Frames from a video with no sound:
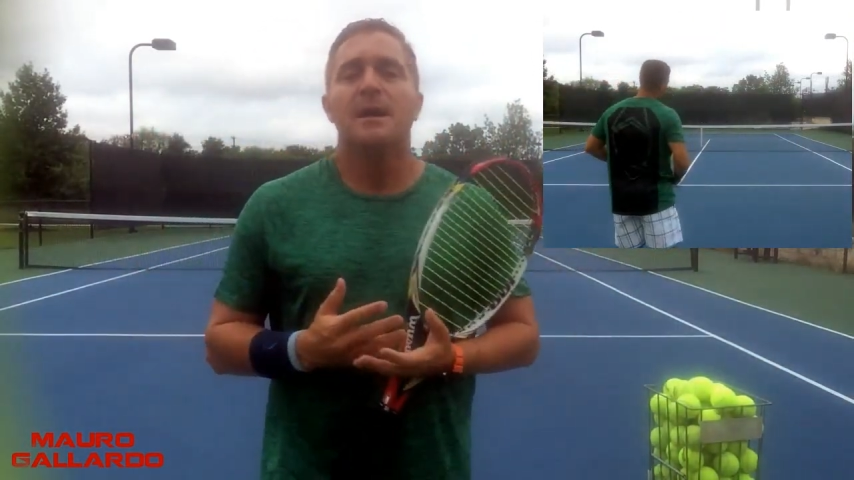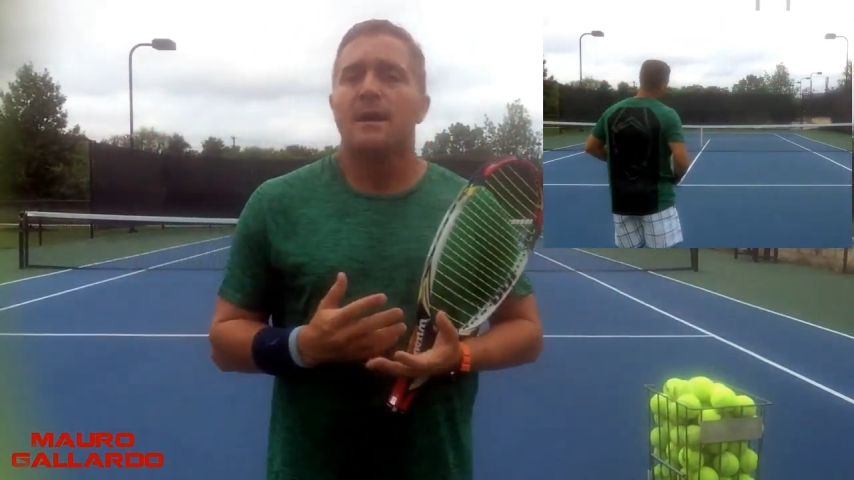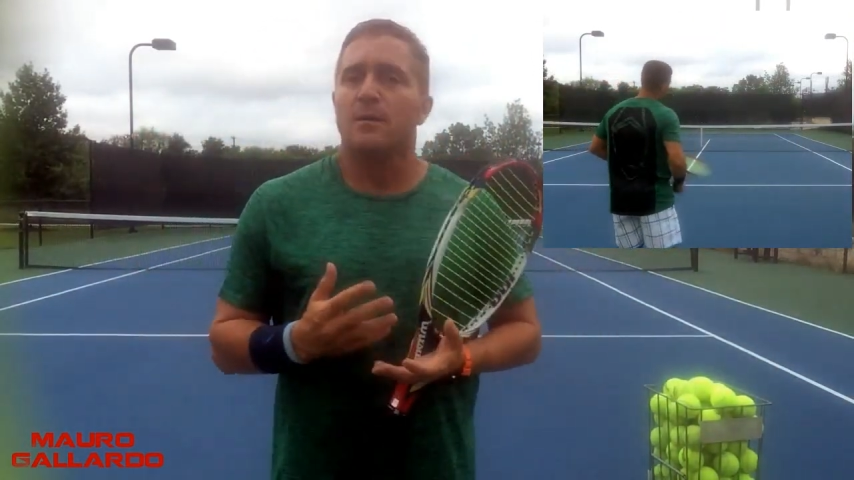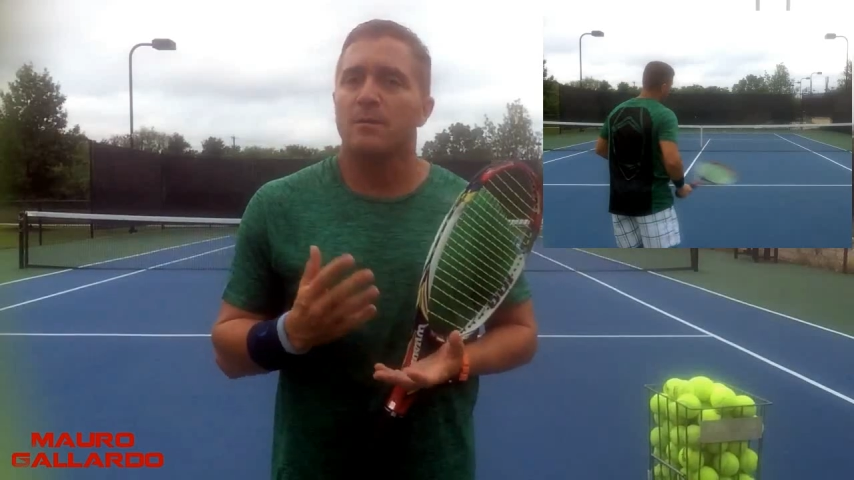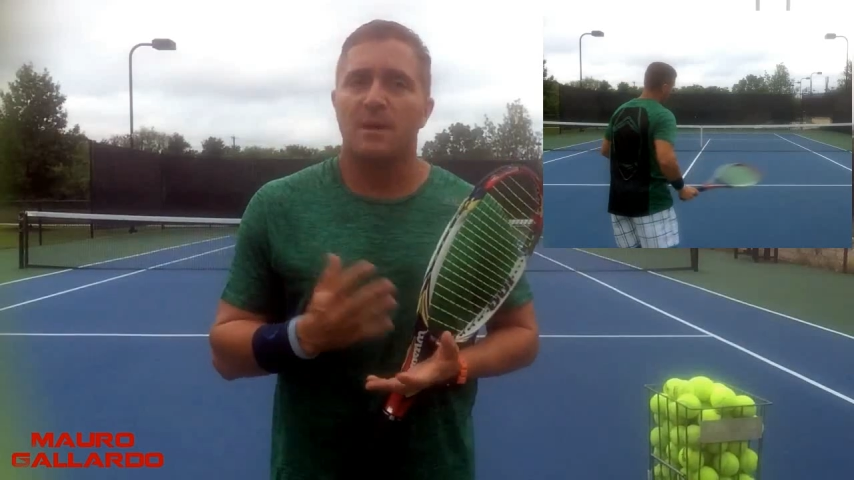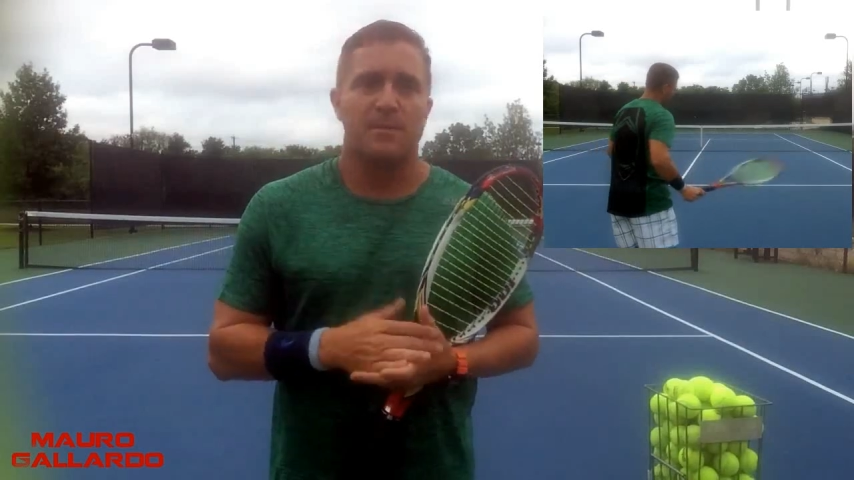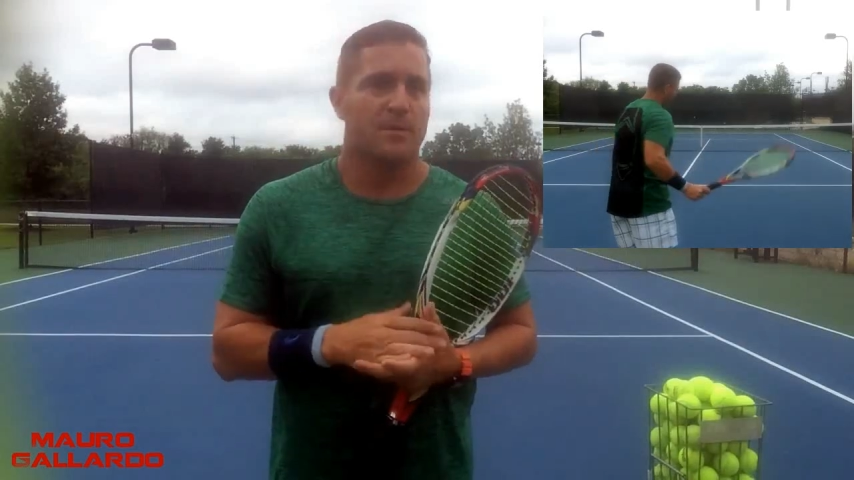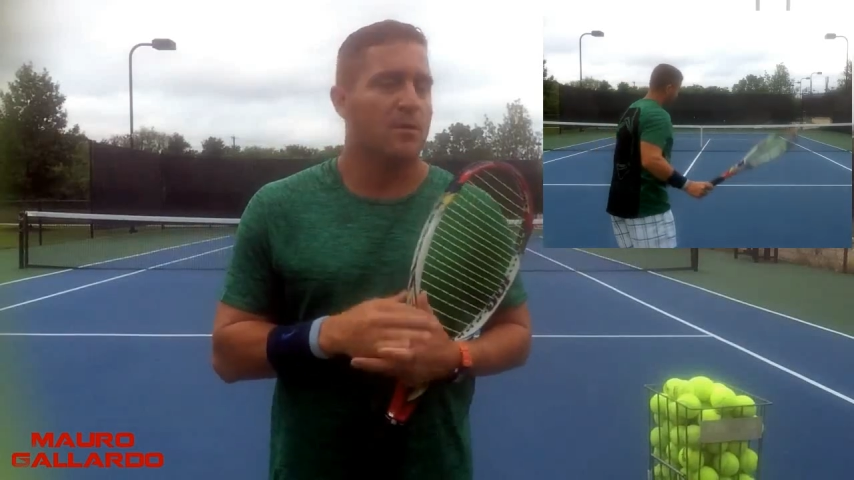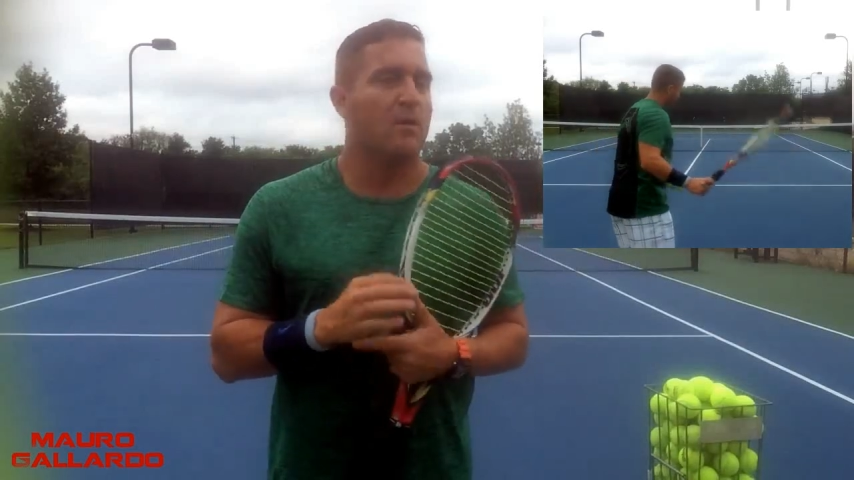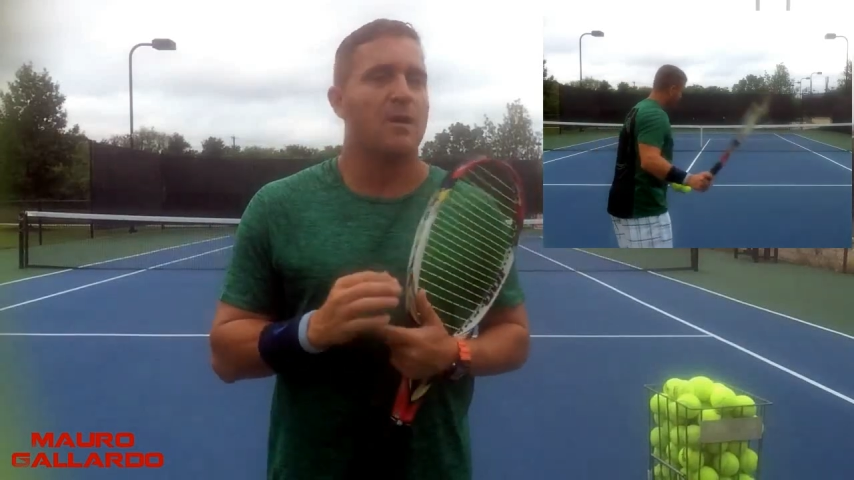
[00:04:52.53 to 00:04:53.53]
And
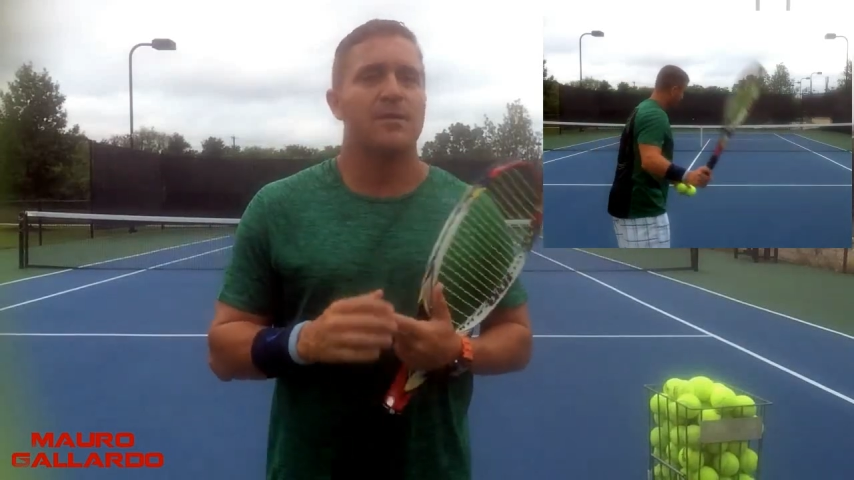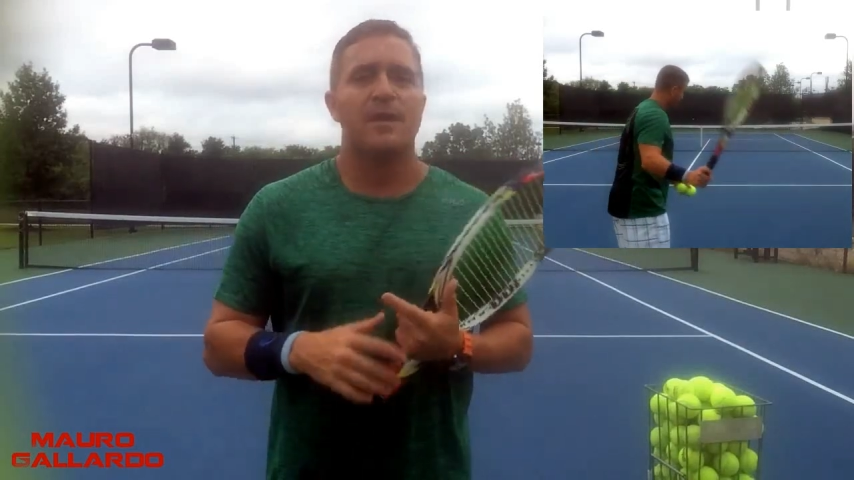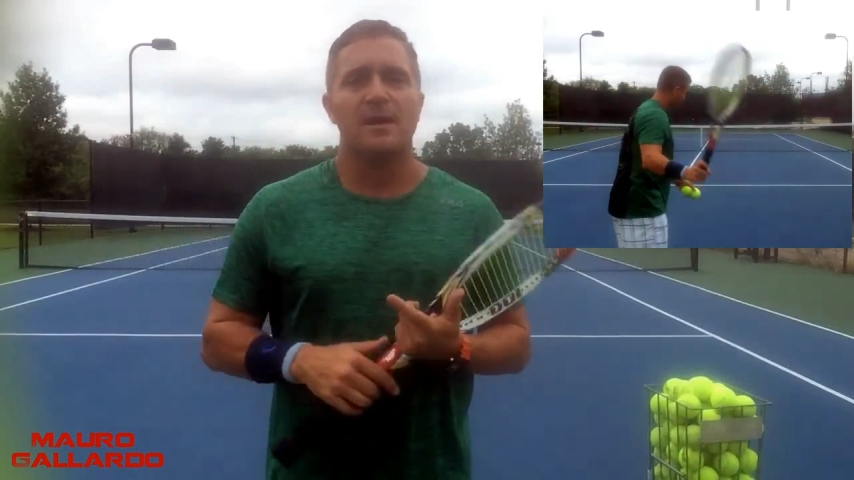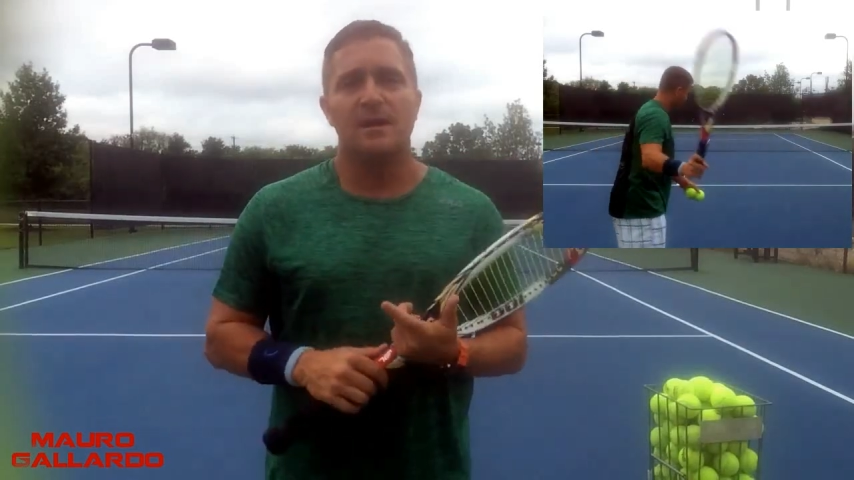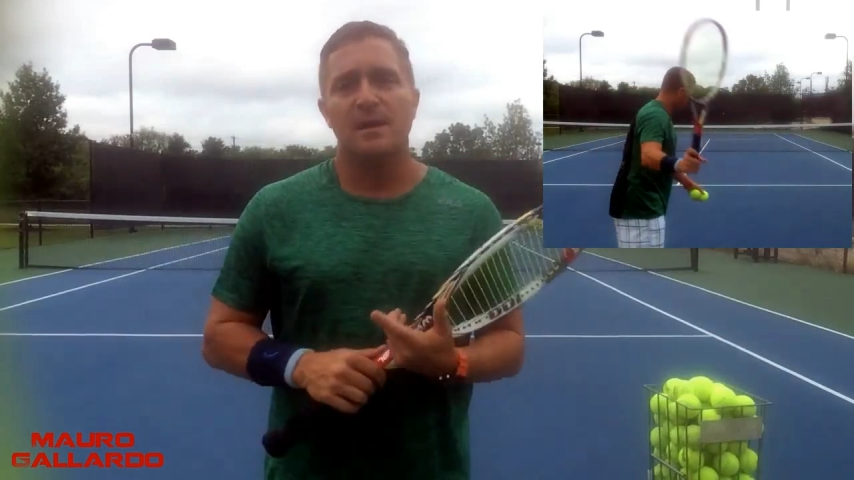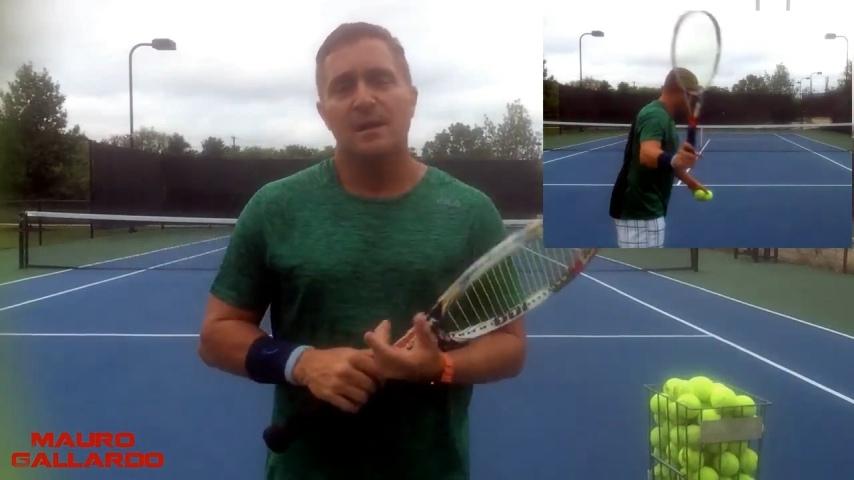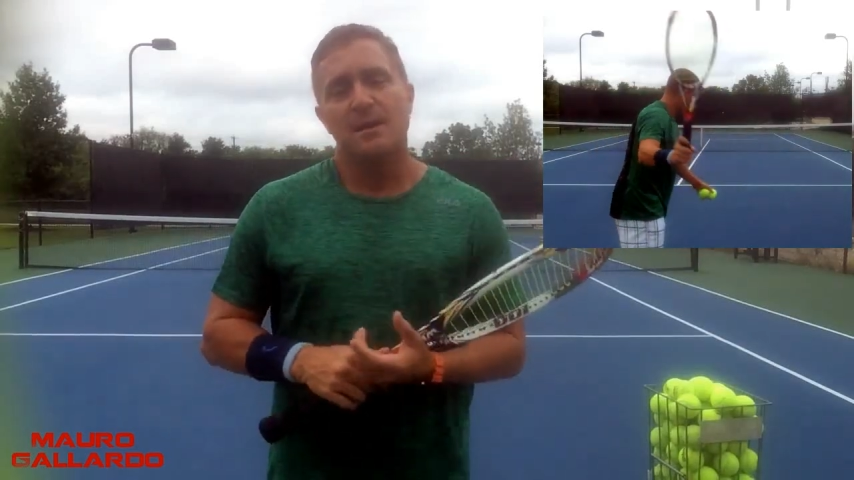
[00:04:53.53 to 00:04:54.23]
remember, go out there,